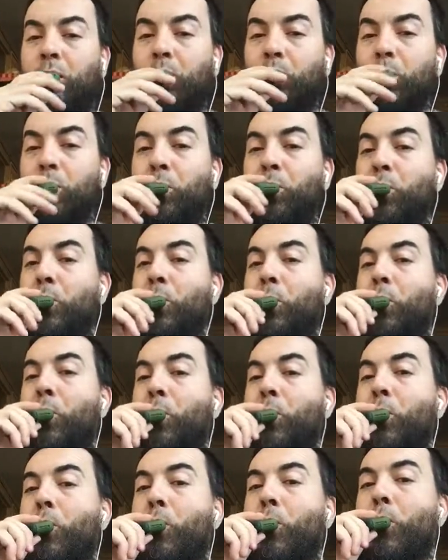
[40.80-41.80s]

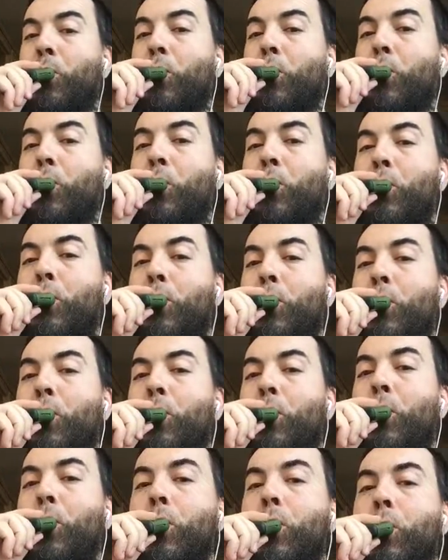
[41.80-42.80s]

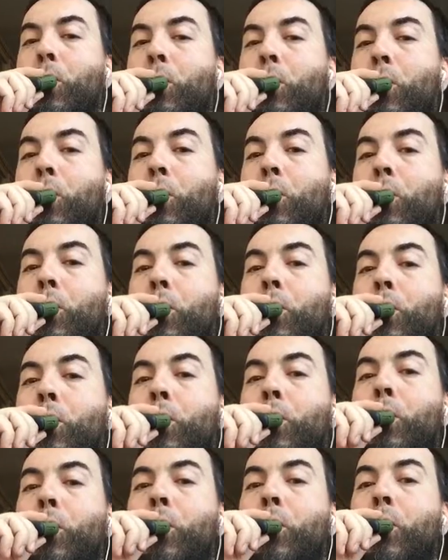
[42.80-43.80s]

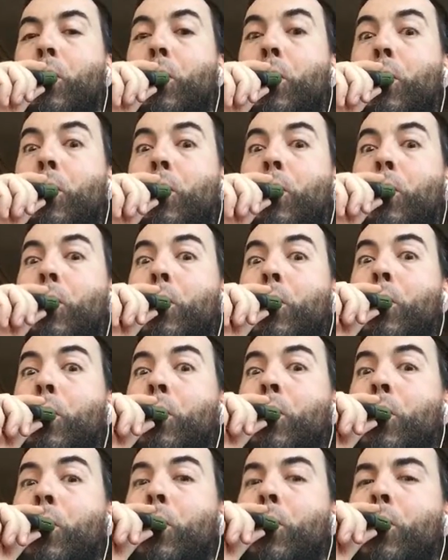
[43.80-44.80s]

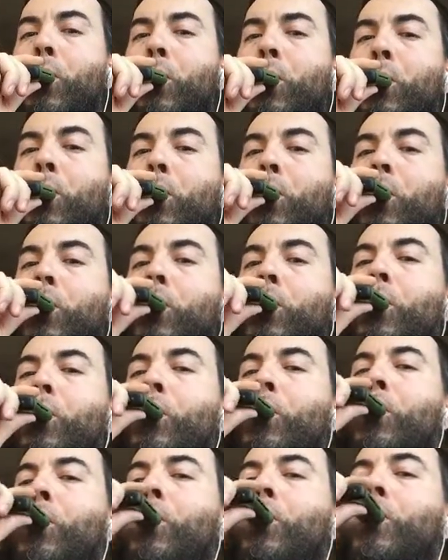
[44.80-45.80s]

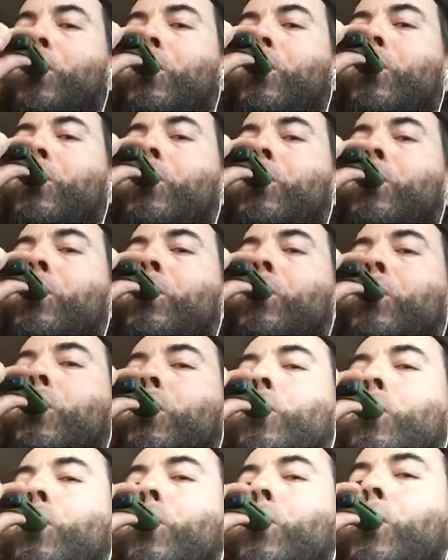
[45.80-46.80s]

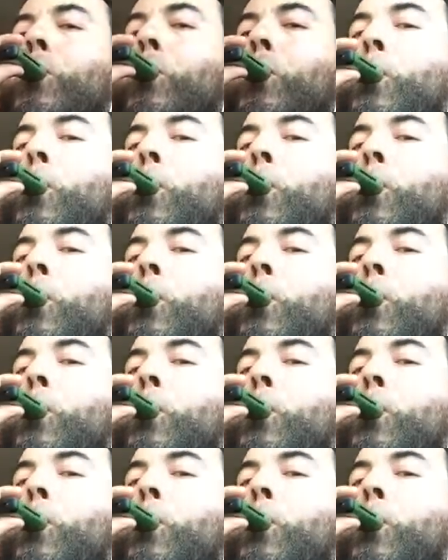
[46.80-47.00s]
Nobody speaks.